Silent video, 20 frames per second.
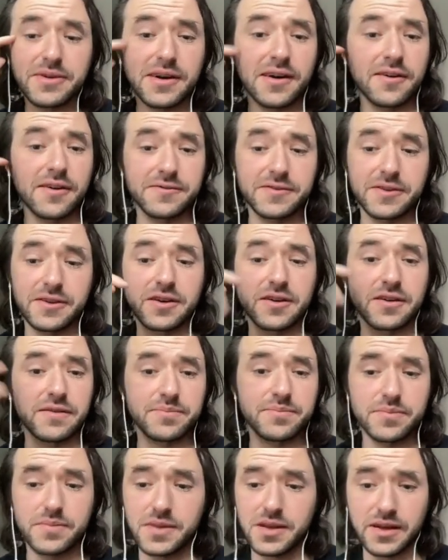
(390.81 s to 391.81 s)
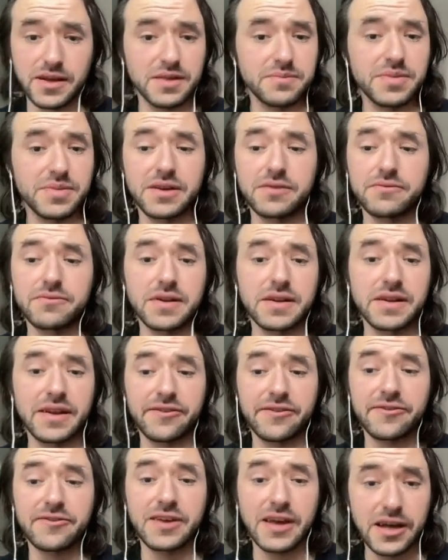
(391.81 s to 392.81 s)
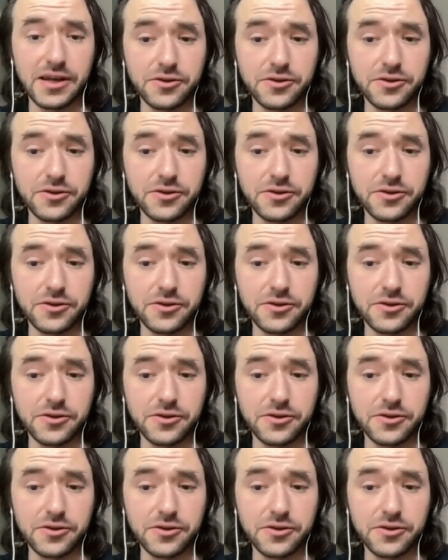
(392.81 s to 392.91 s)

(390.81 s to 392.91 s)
after like a bigger release can